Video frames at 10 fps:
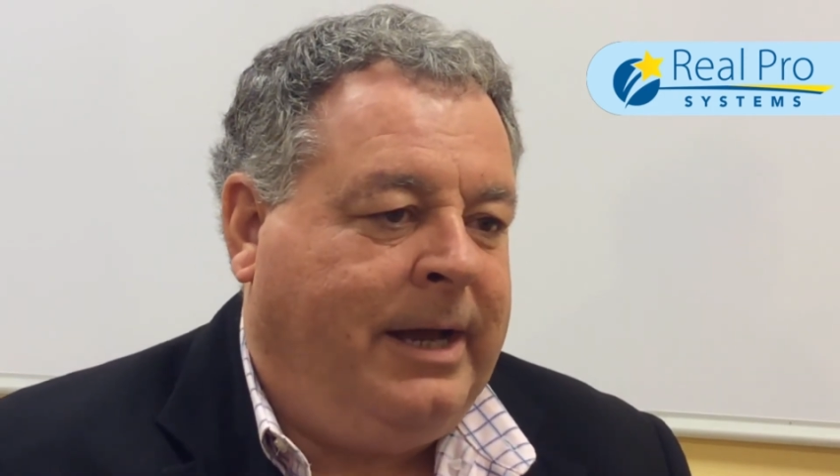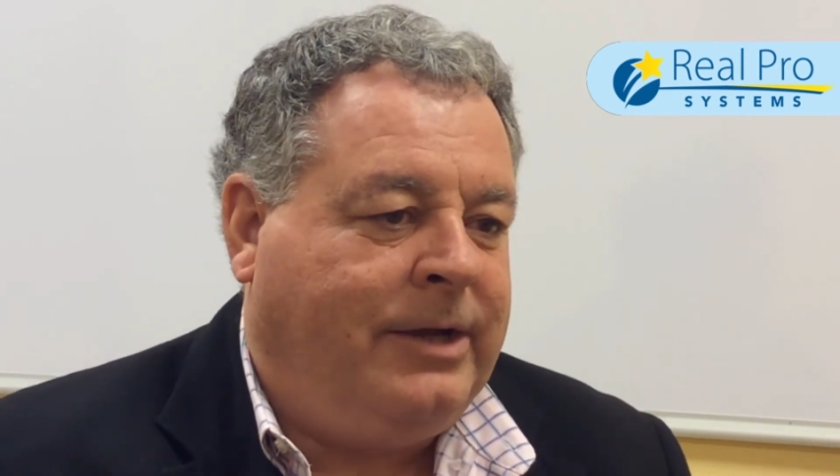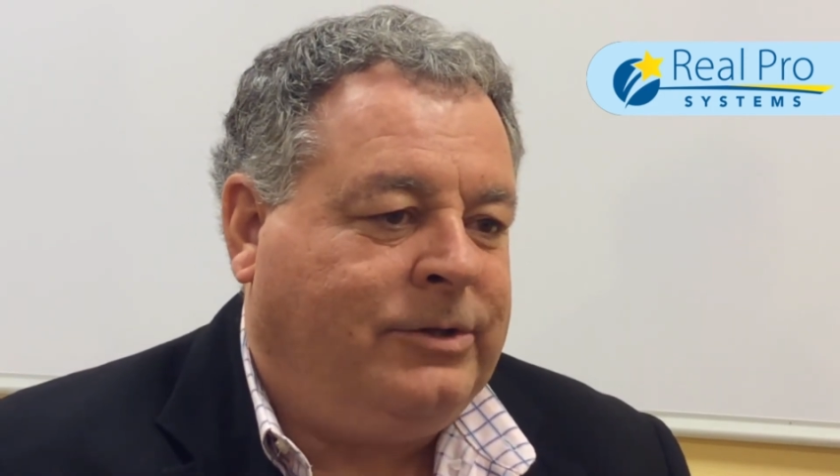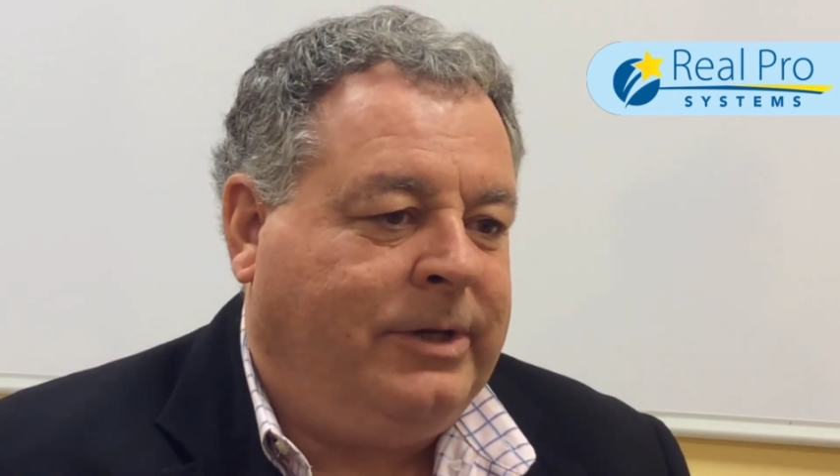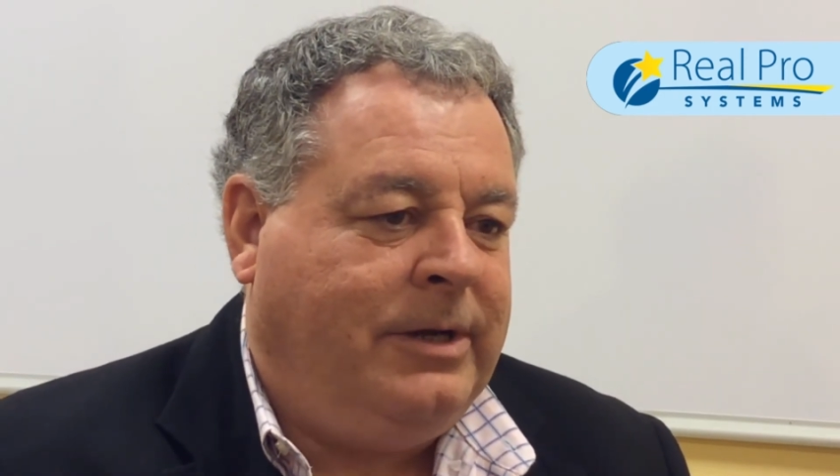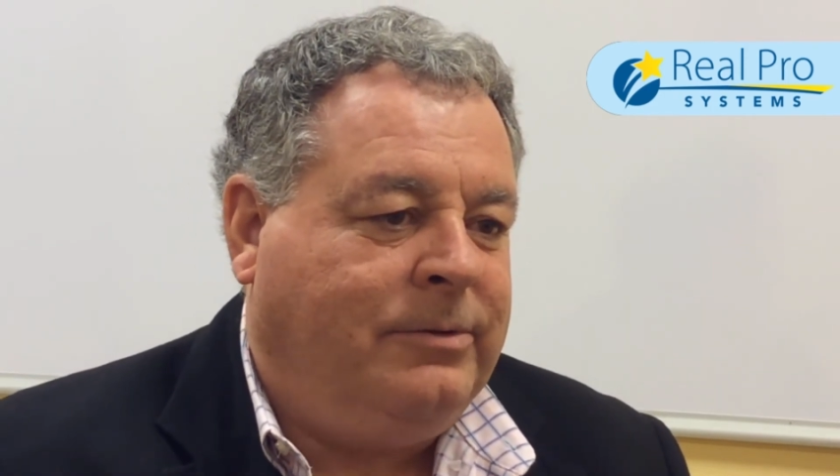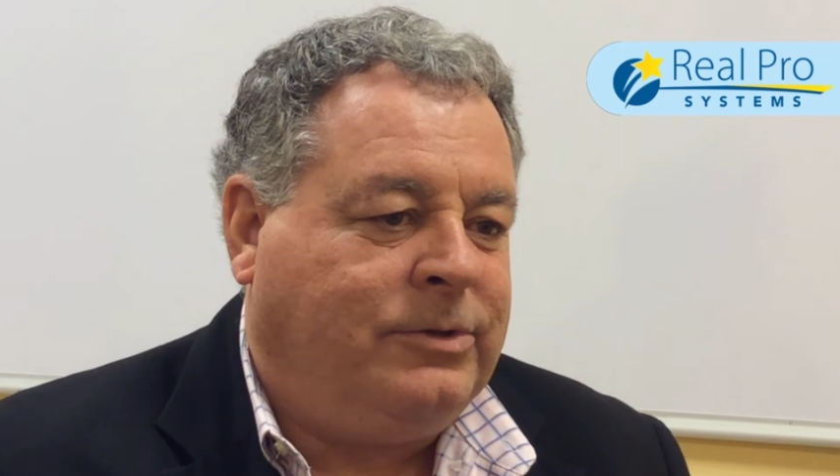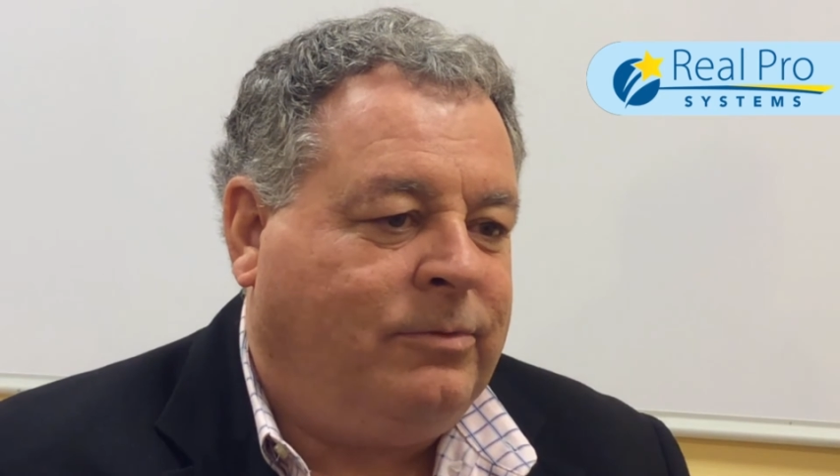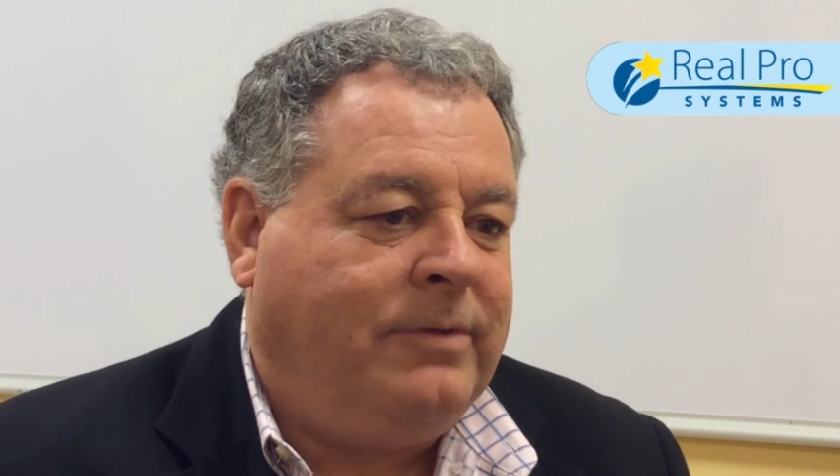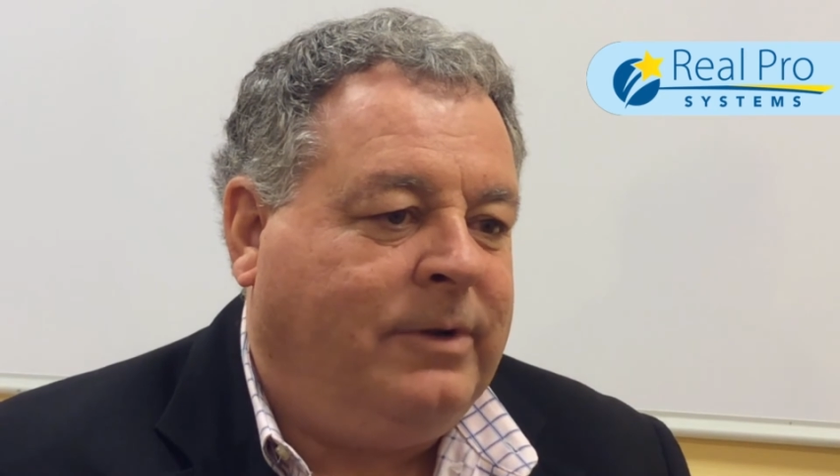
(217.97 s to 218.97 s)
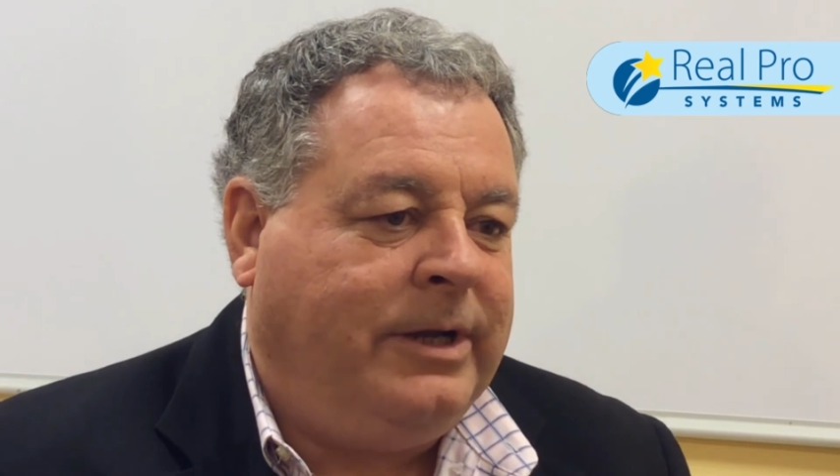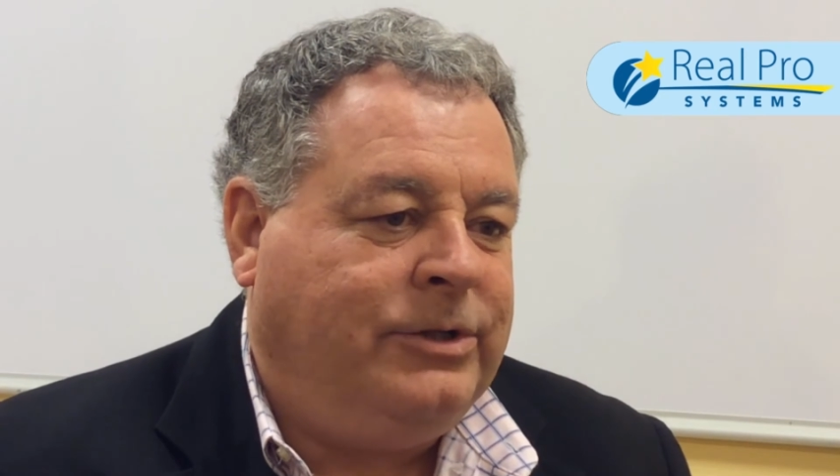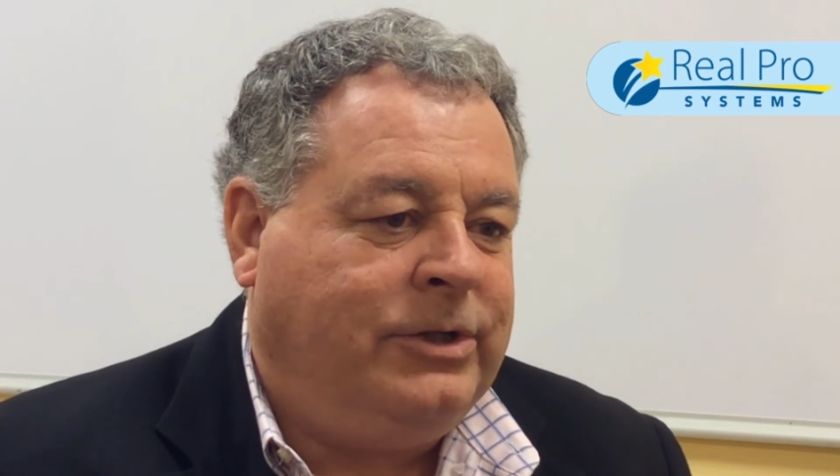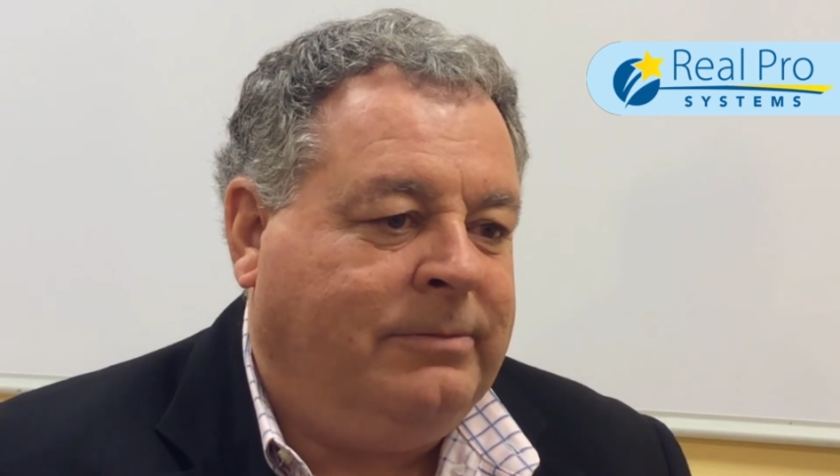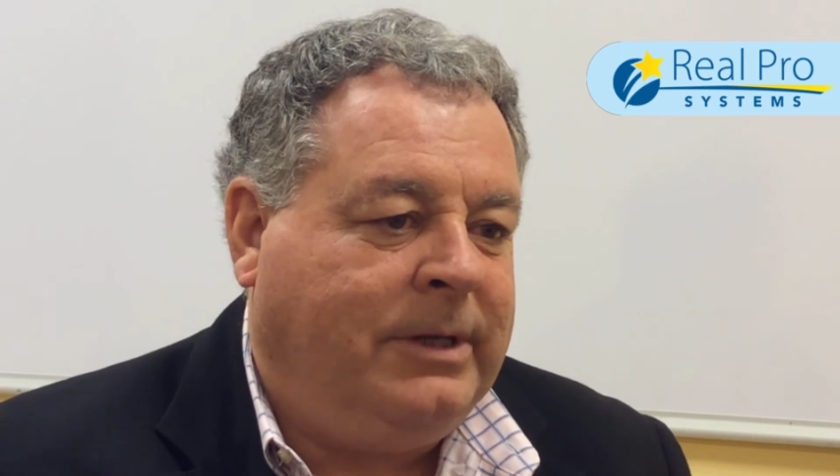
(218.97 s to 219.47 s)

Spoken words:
and actually it was a revelation